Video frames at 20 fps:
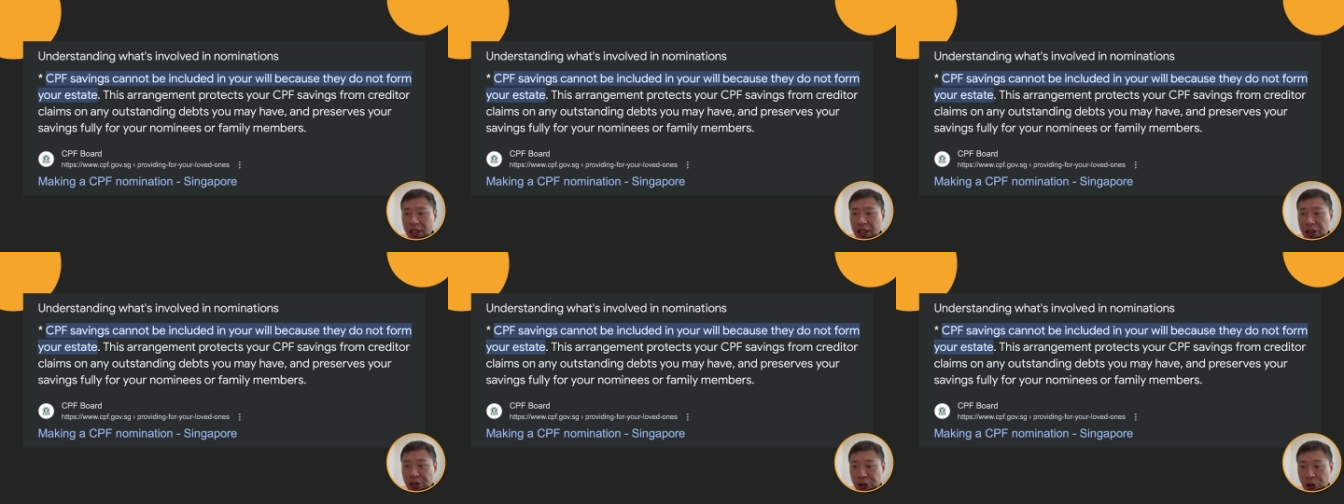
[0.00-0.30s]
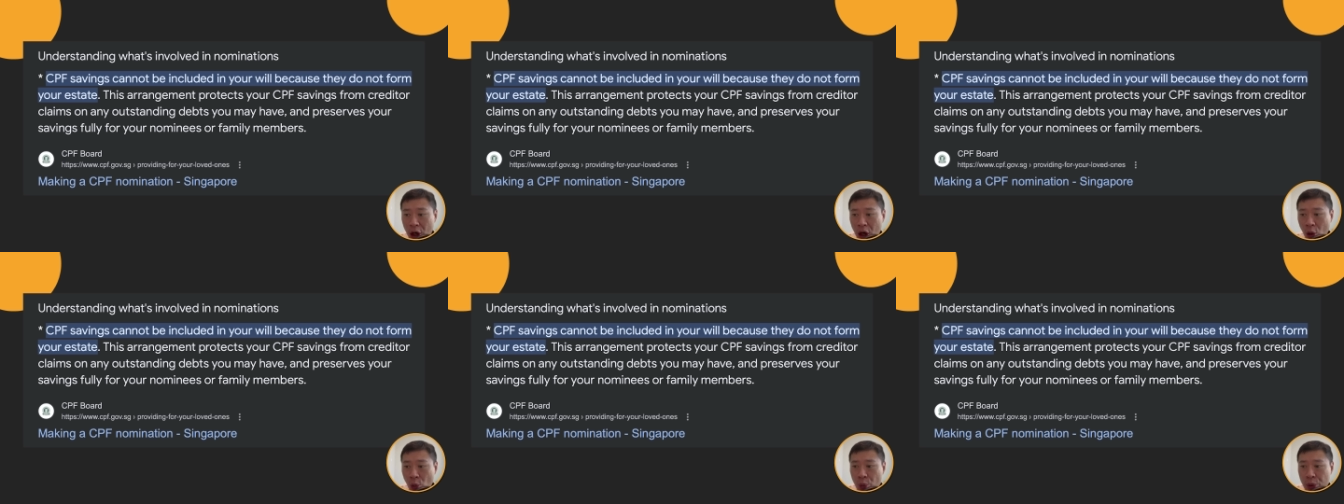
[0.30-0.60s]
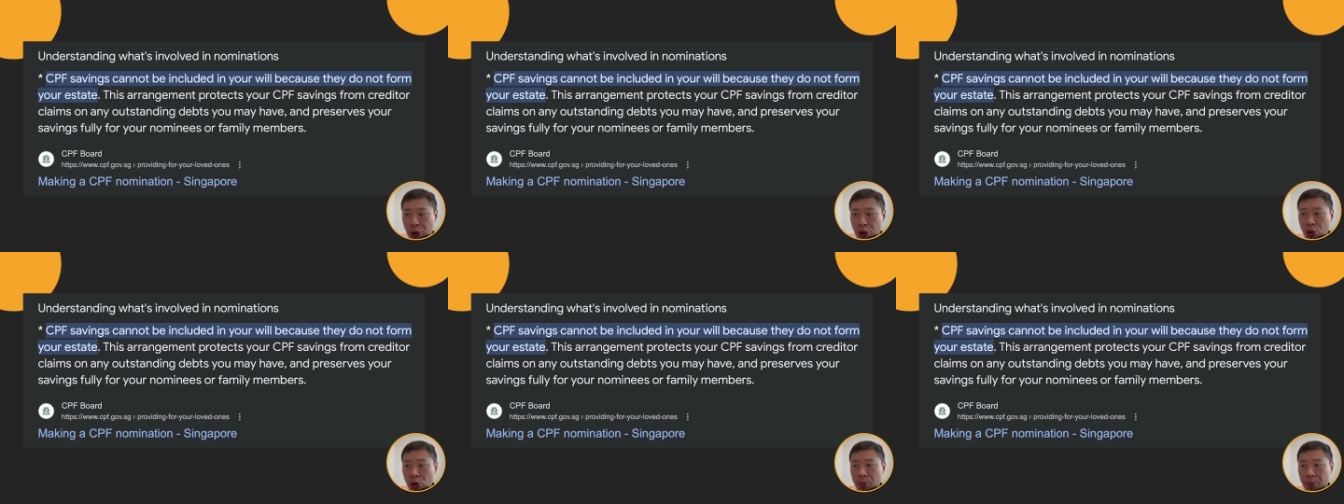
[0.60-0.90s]
in your
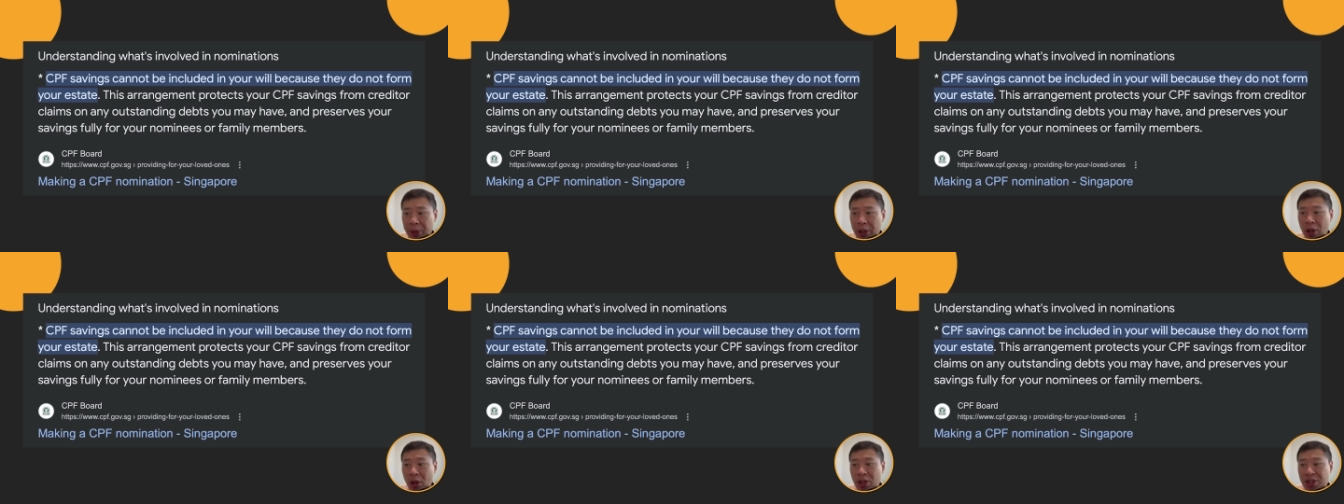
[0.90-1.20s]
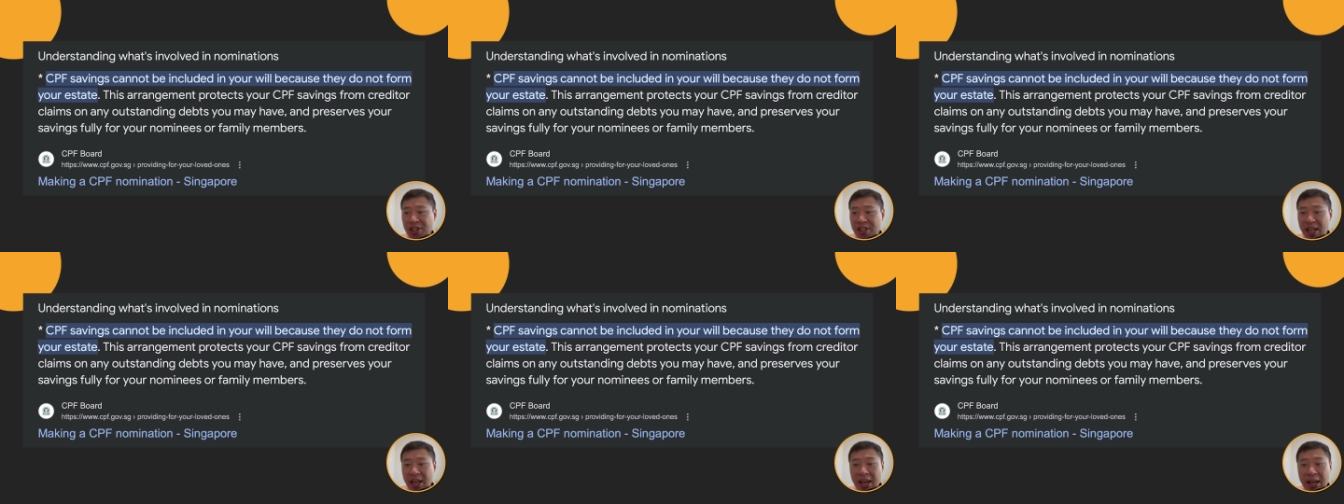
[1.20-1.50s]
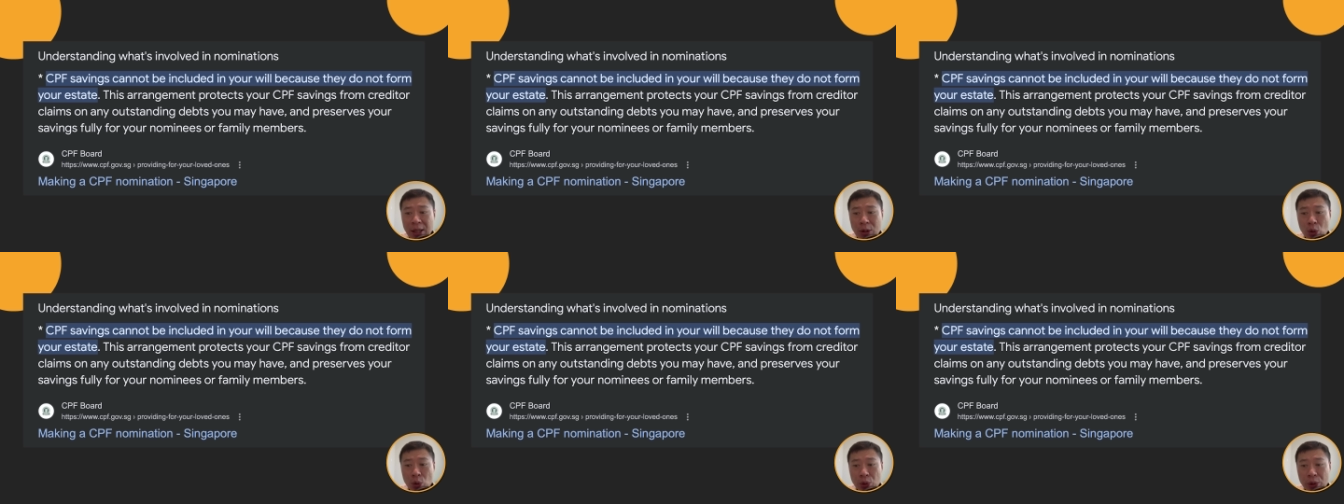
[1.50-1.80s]
will because
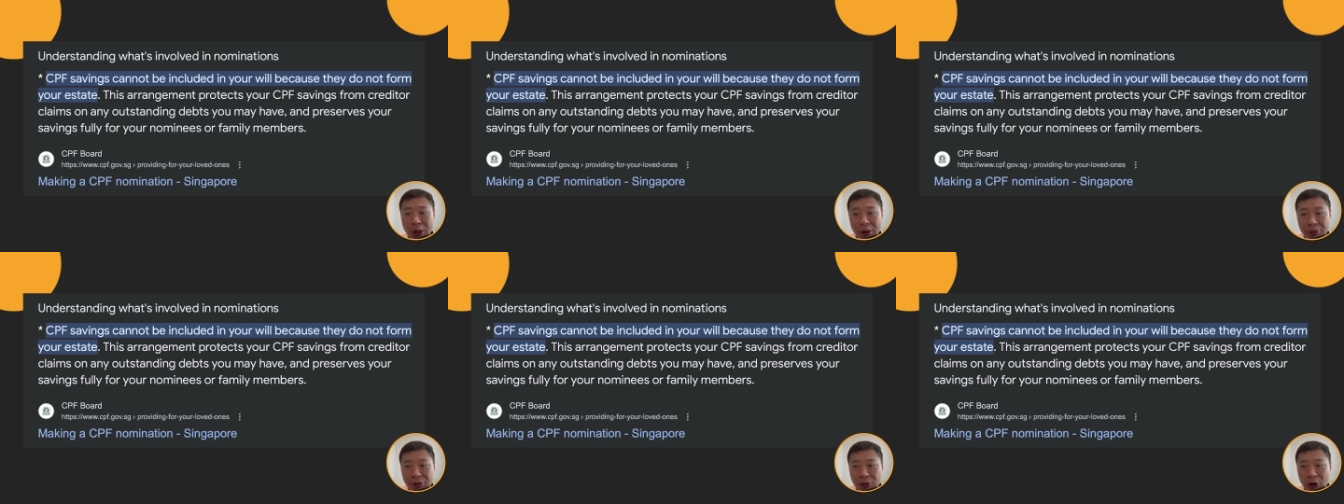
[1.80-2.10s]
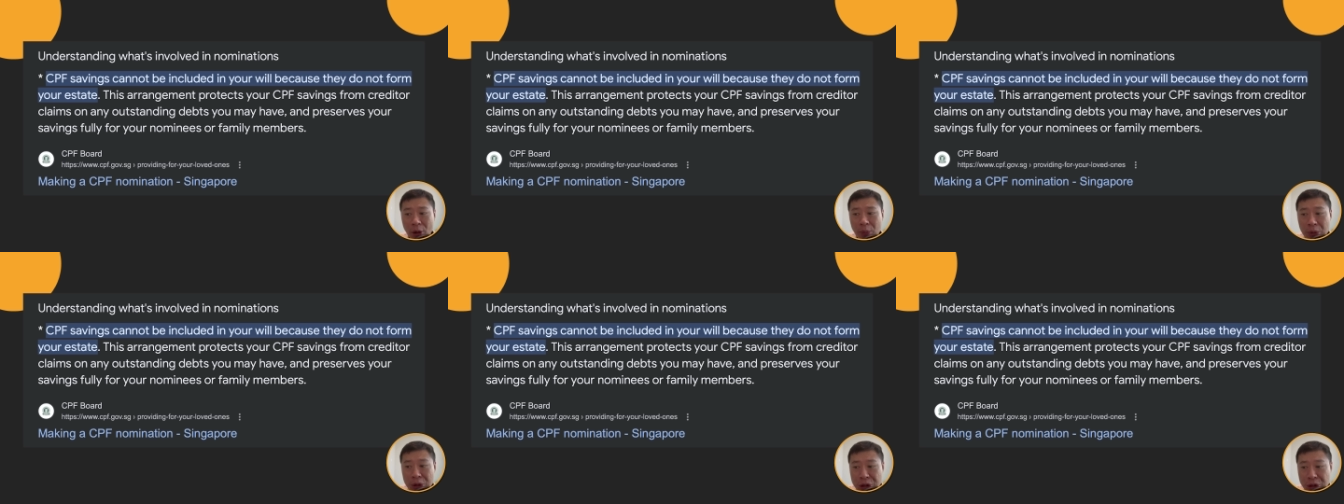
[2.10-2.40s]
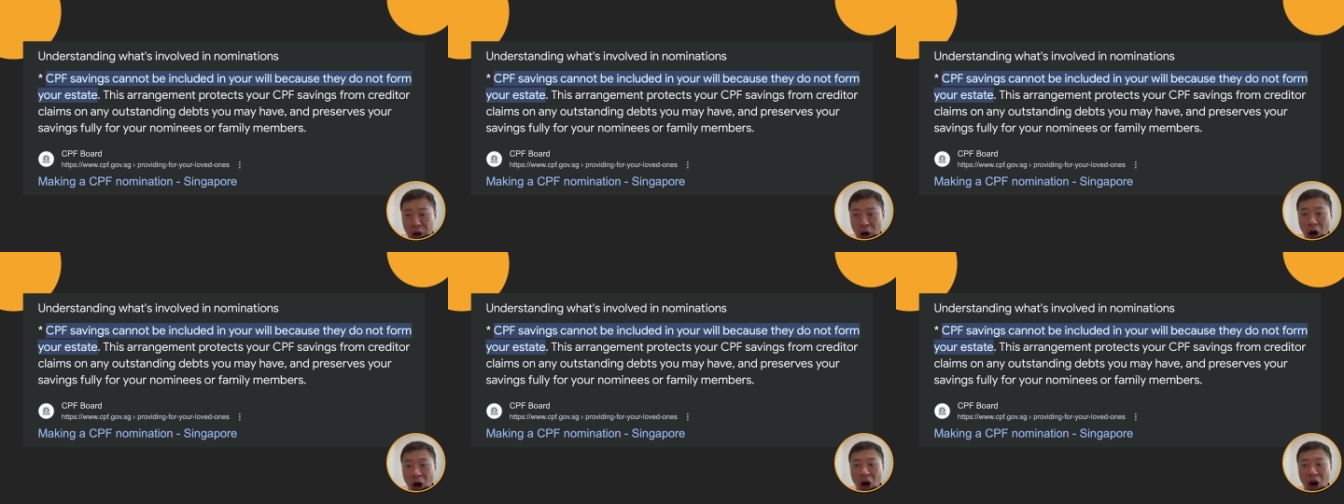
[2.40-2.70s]
they do not form
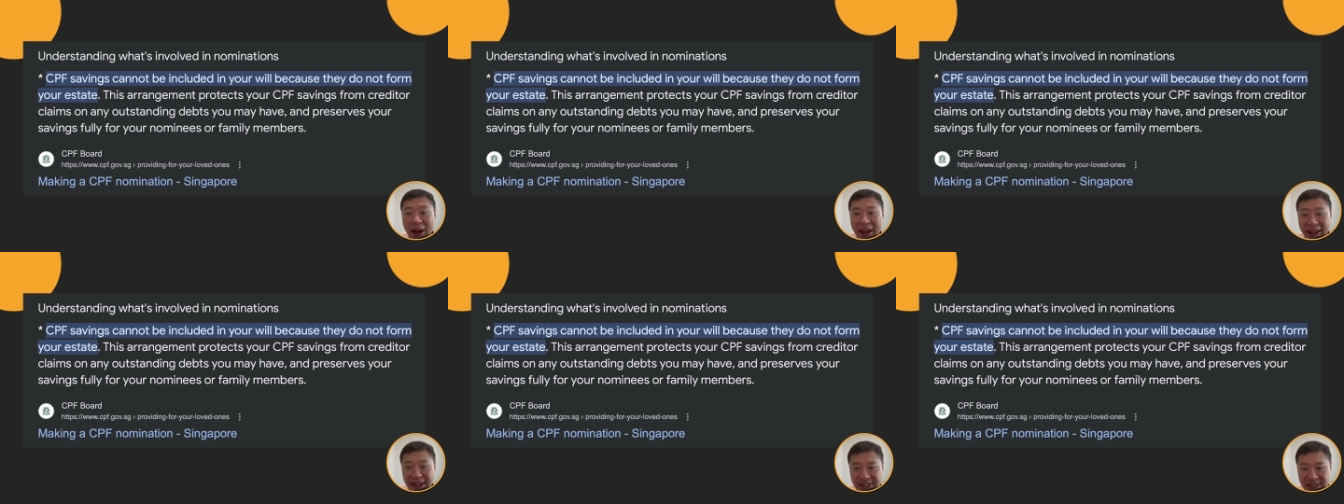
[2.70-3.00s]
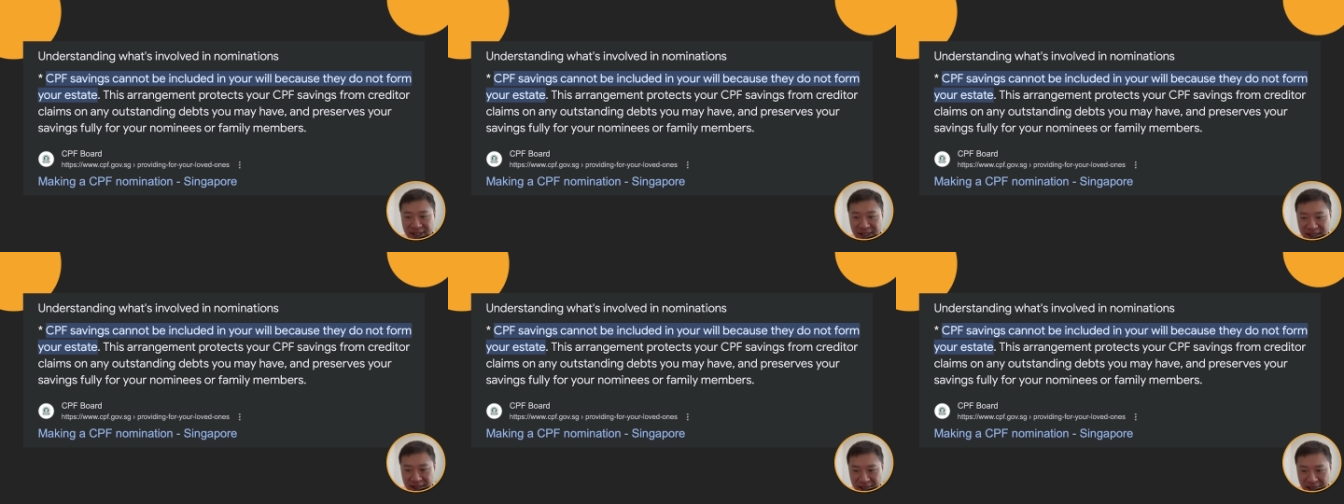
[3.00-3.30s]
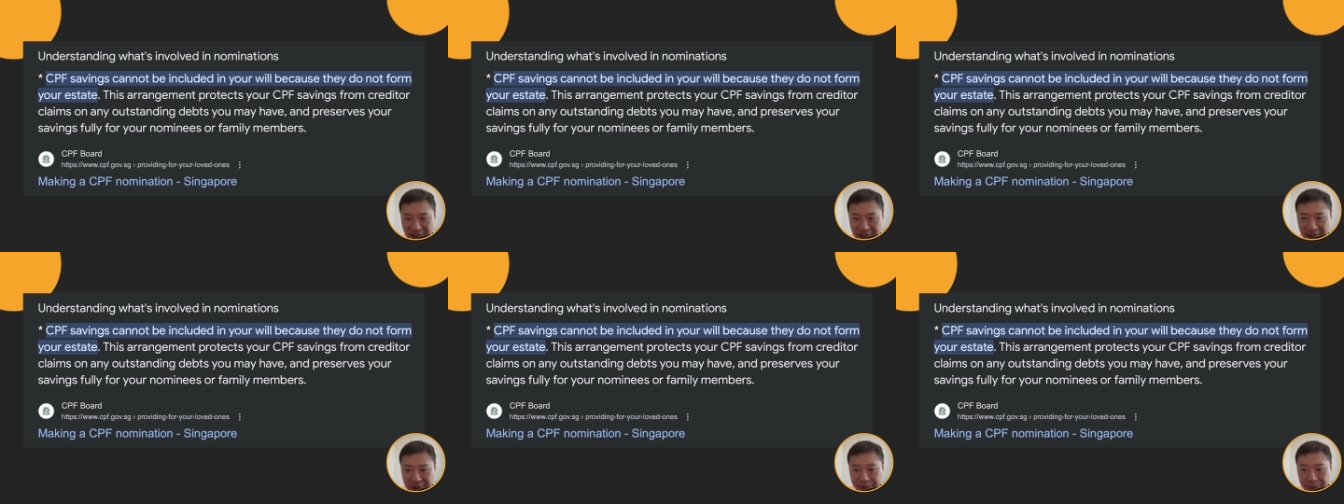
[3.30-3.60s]
your
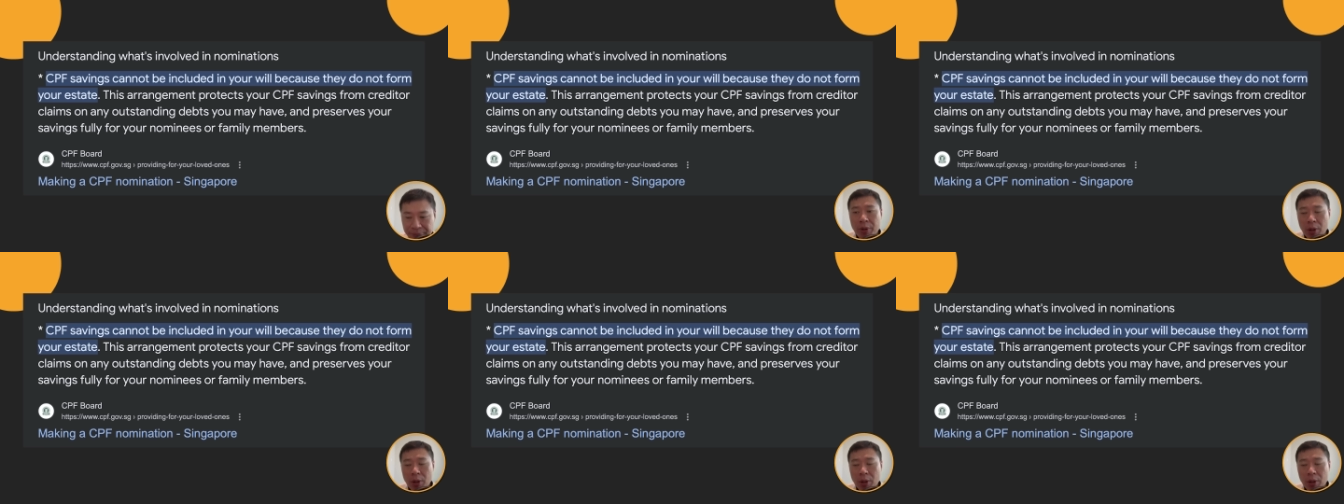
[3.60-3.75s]
estate.